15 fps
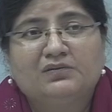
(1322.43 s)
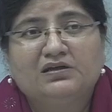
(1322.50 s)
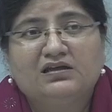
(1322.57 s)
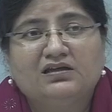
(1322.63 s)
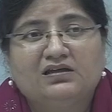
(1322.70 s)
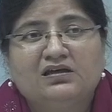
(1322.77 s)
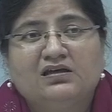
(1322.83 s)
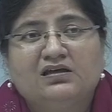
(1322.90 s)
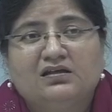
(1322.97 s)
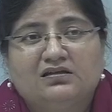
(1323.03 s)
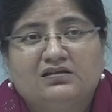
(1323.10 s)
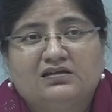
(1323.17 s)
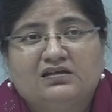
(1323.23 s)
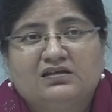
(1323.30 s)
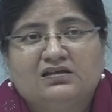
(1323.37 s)

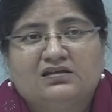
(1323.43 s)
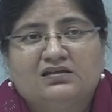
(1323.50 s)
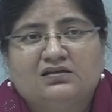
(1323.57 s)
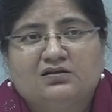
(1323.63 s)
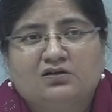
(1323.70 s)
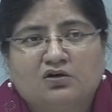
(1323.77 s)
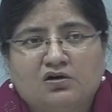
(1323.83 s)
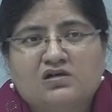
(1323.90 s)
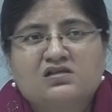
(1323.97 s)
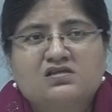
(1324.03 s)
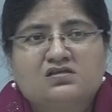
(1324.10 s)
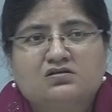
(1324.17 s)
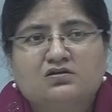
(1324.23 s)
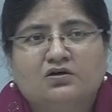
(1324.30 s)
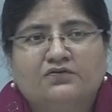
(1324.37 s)
the
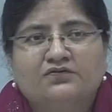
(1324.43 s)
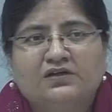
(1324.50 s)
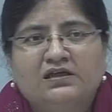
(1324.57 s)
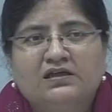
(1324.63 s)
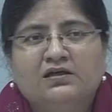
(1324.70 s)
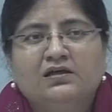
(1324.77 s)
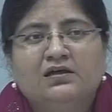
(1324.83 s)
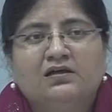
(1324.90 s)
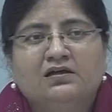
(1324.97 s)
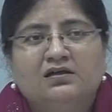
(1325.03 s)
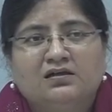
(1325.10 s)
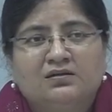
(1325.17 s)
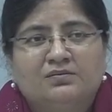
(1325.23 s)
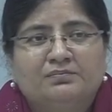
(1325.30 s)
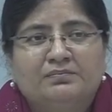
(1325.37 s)
laws of the
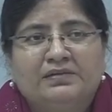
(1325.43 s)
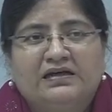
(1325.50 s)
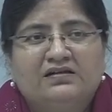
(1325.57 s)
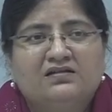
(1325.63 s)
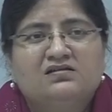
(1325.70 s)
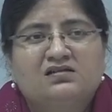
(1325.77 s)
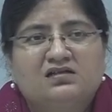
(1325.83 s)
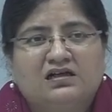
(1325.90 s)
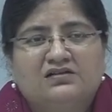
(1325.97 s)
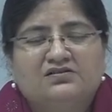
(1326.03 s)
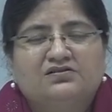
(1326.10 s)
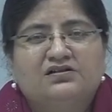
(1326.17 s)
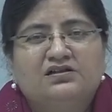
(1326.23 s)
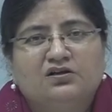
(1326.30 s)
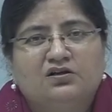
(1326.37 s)
parent
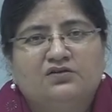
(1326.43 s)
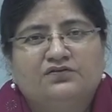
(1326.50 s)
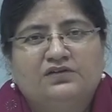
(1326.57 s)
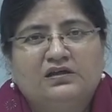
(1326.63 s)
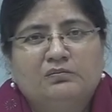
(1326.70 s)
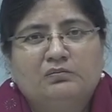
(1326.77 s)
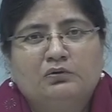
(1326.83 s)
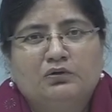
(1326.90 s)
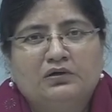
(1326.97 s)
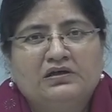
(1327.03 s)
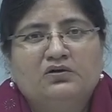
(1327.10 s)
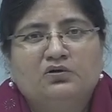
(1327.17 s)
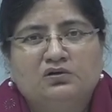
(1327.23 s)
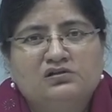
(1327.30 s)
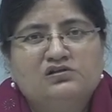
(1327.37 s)
country of the employee
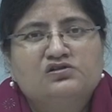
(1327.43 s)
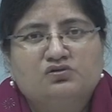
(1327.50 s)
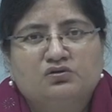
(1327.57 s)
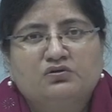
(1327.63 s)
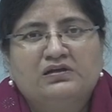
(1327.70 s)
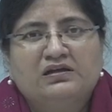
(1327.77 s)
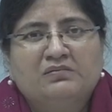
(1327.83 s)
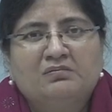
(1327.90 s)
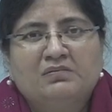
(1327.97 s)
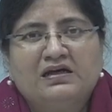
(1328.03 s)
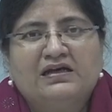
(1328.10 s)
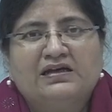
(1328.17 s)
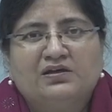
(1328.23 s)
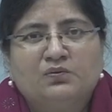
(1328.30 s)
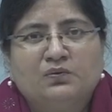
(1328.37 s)
also in
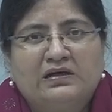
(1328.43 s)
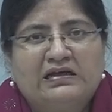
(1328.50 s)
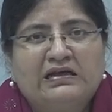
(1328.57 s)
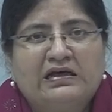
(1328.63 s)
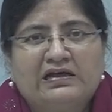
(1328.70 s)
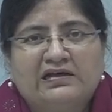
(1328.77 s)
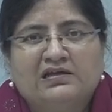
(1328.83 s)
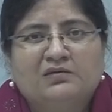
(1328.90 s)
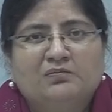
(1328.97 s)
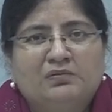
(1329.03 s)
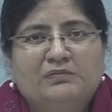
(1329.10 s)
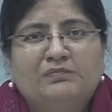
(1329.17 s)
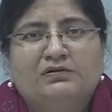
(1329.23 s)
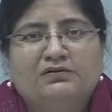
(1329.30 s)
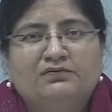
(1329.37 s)
mind while hiring
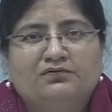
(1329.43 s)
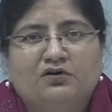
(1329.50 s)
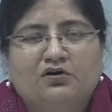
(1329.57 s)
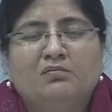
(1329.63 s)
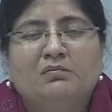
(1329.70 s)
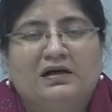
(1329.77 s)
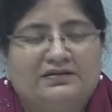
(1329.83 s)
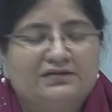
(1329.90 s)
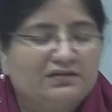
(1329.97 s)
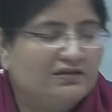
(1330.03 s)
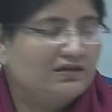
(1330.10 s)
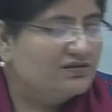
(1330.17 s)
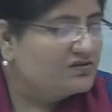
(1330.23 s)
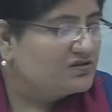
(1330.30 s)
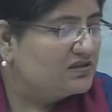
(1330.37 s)
people from other
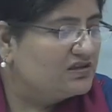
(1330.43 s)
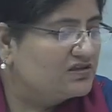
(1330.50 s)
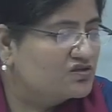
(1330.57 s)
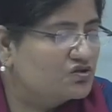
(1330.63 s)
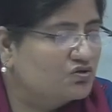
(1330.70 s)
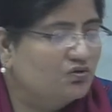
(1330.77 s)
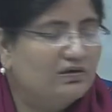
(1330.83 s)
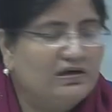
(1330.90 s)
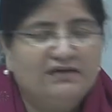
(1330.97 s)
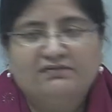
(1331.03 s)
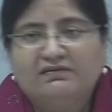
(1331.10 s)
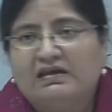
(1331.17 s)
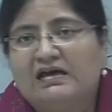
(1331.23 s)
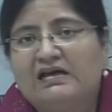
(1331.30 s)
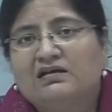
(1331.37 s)
countries. So, and
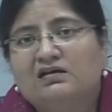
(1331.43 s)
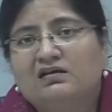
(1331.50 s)
that